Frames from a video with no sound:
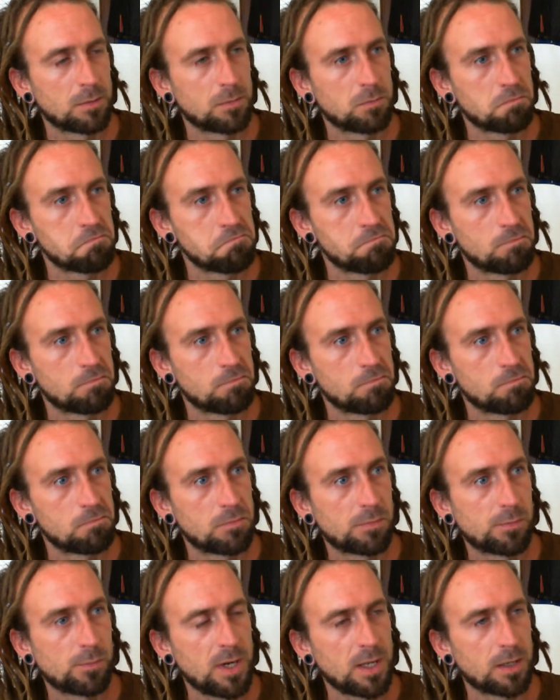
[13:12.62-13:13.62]
well,
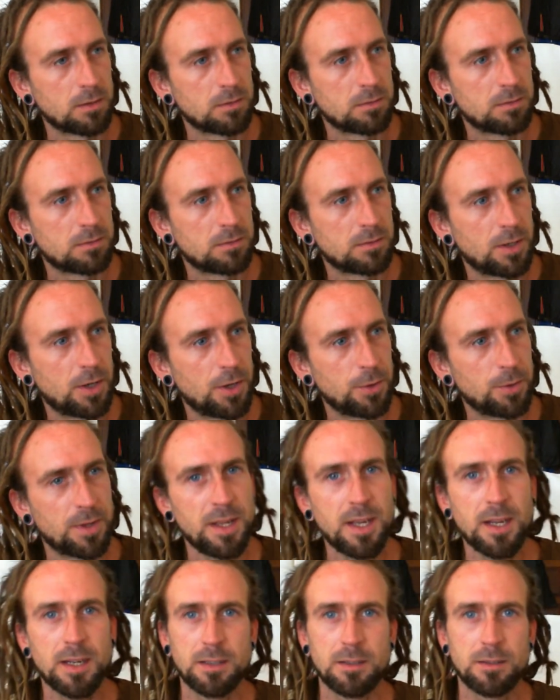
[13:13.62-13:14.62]
who are these? Who are
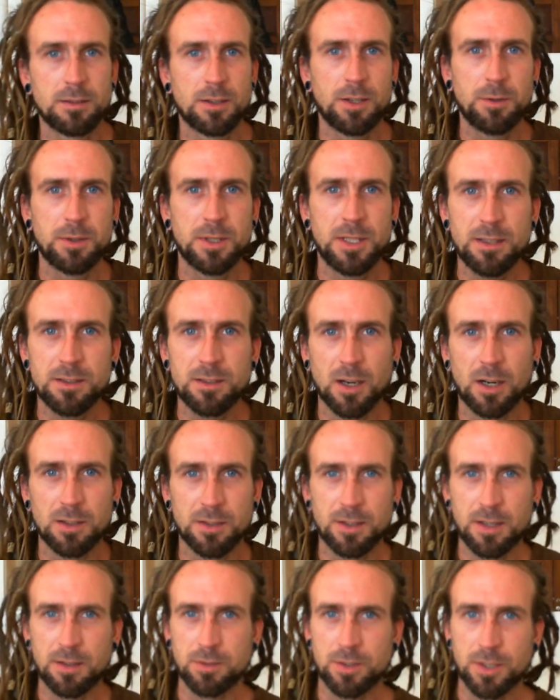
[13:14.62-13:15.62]
these guys? I don't see them
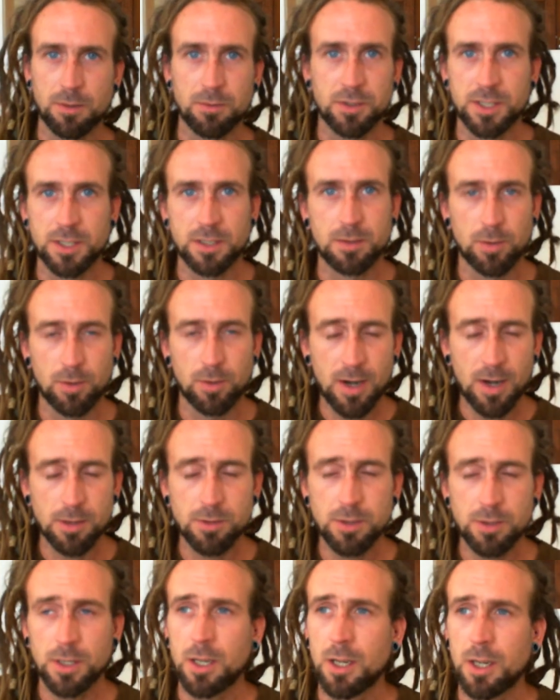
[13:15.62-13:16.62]
around.
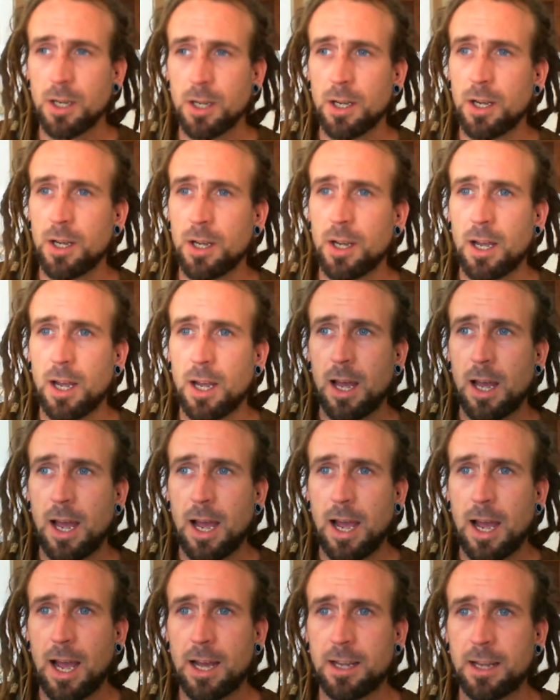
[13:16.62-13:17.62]
And they
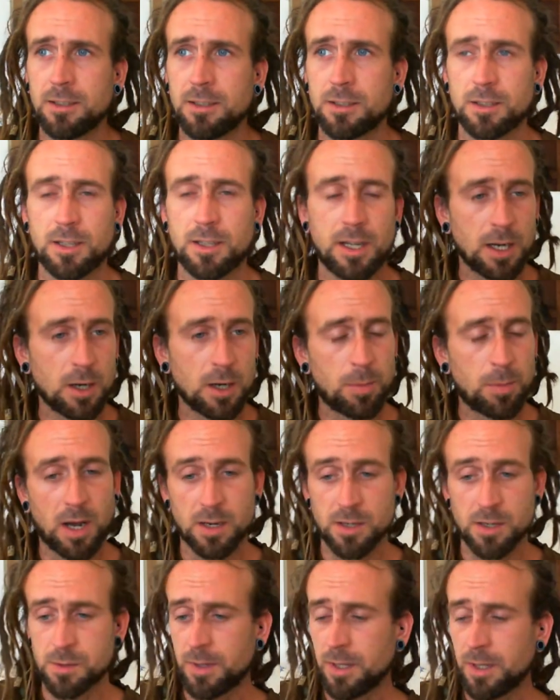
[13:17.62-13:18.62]
go past me,
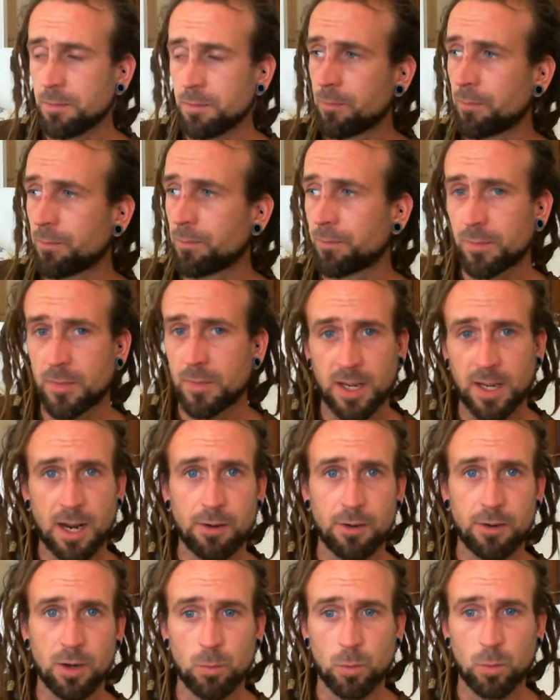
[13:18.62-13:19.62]
they carry on walking,
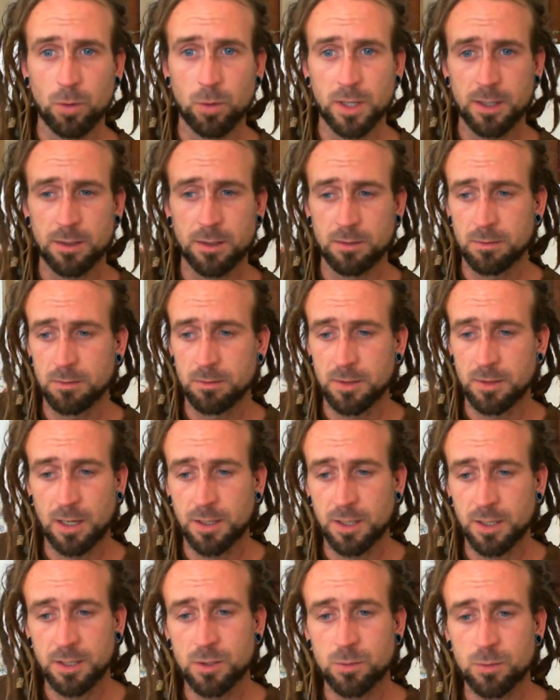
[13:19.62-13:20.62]
they just sort of
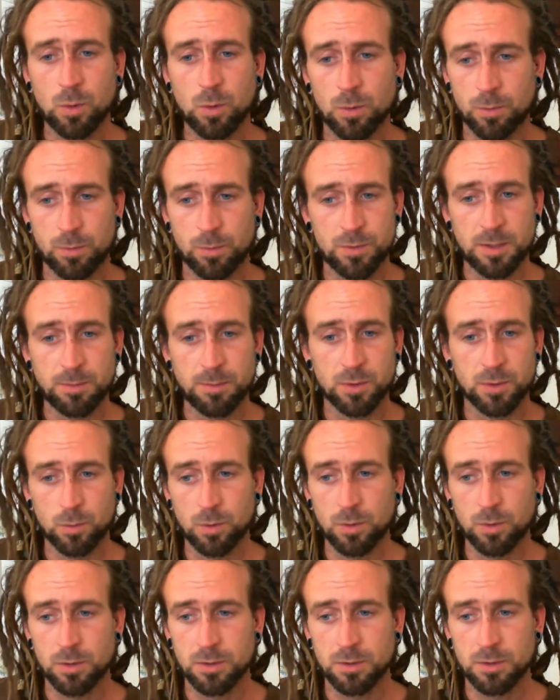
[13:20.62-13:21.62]
seem to walk straight
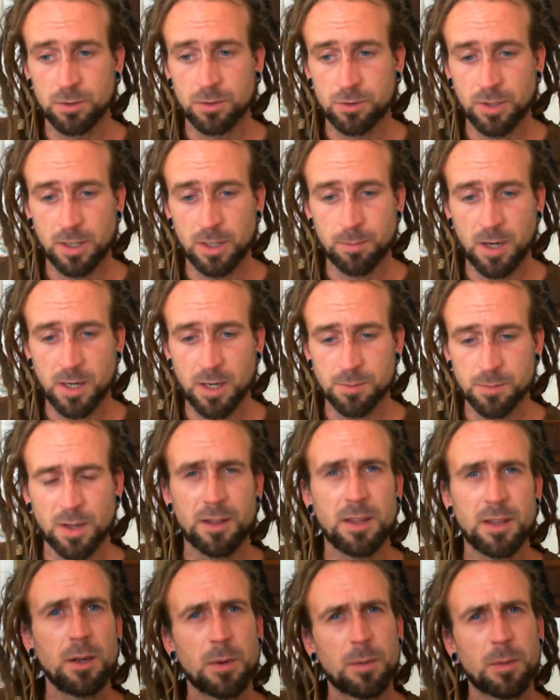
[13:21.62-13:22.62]
past me. I think we made eye
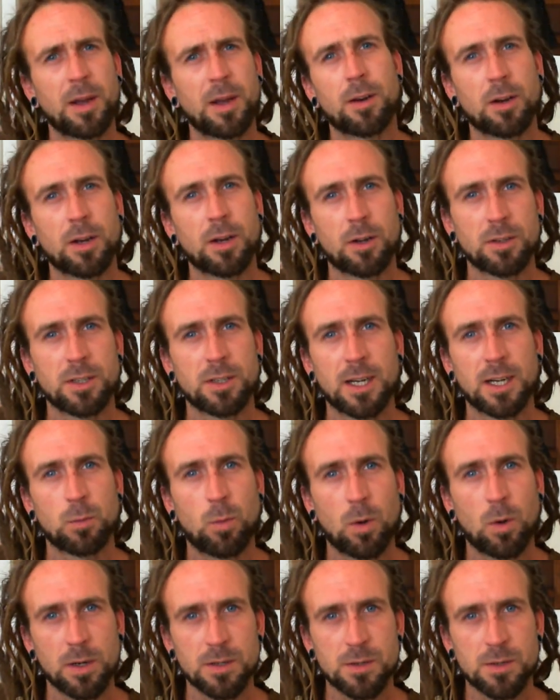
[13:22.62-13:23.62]
contact once with the
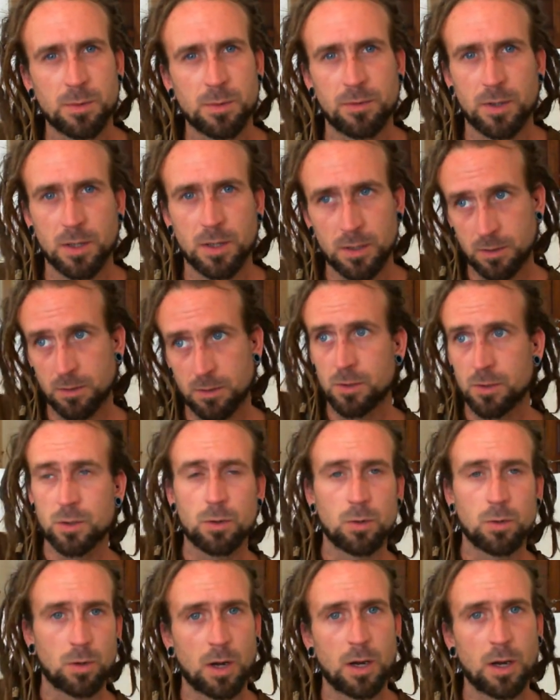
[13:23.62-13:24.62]
tall guy, with
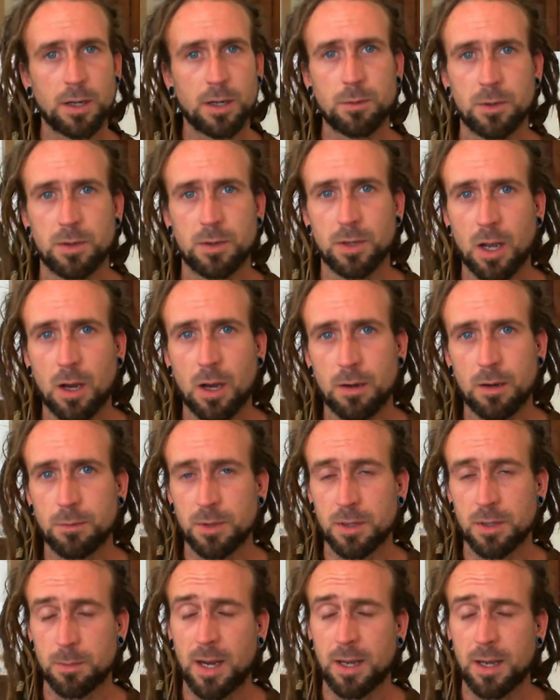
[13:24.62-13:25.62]
the man.
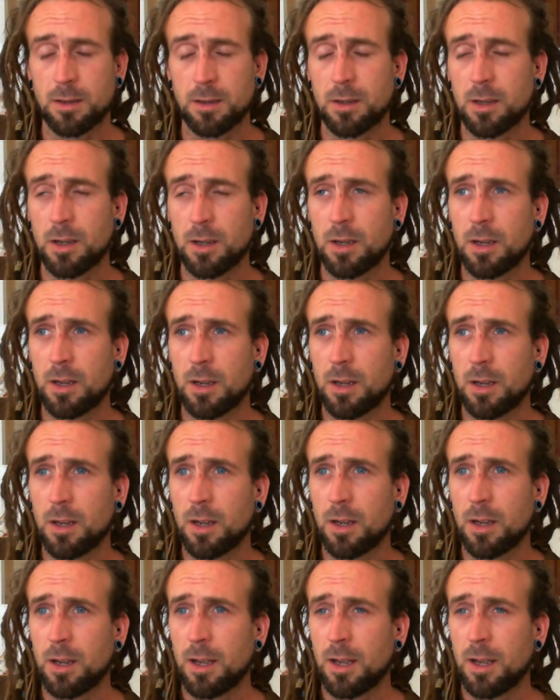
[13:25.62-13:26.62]

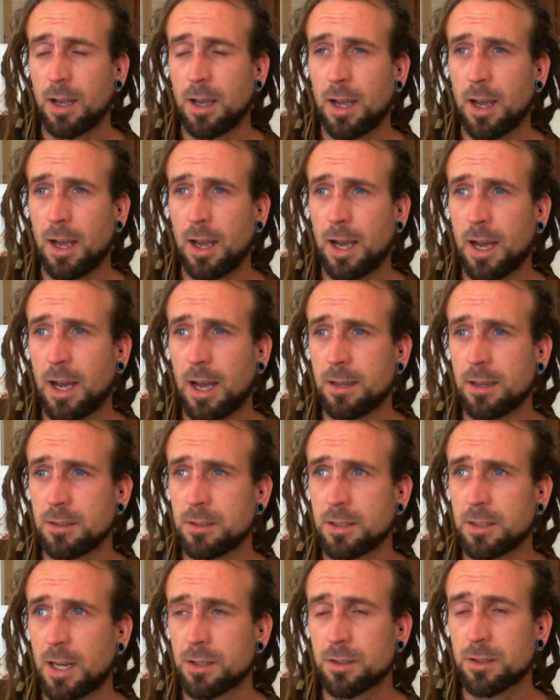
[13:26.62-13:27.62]
And as they go
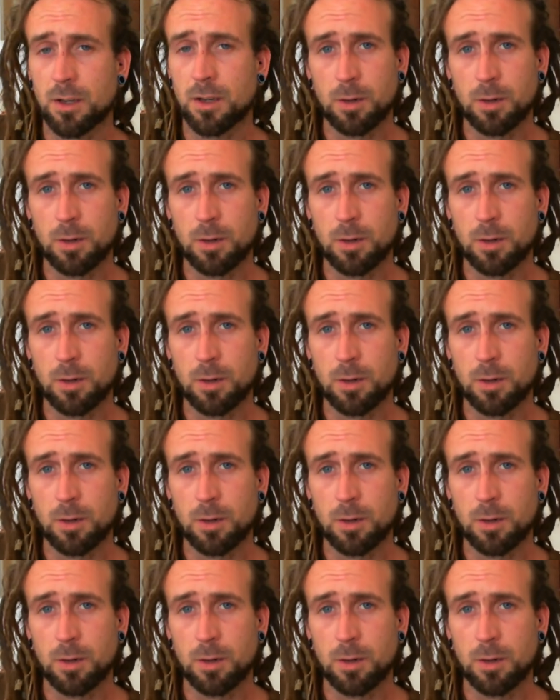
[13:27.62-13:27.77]
past,